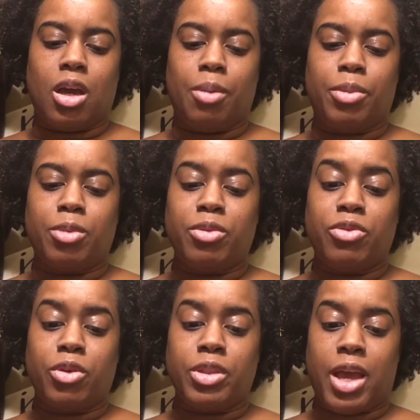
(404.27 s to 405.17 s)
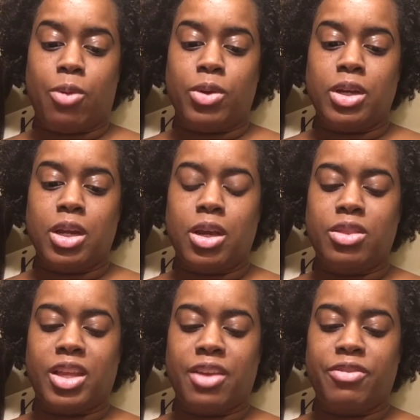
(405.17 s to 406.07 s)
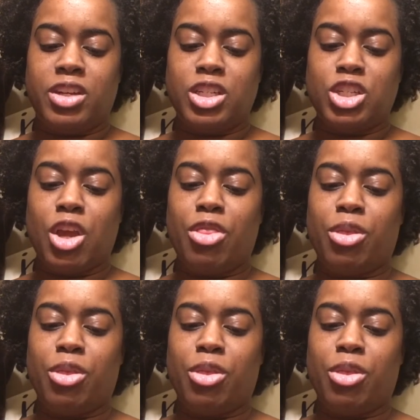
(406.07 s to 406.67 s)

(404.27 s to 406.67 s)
Book before that one that I finished, The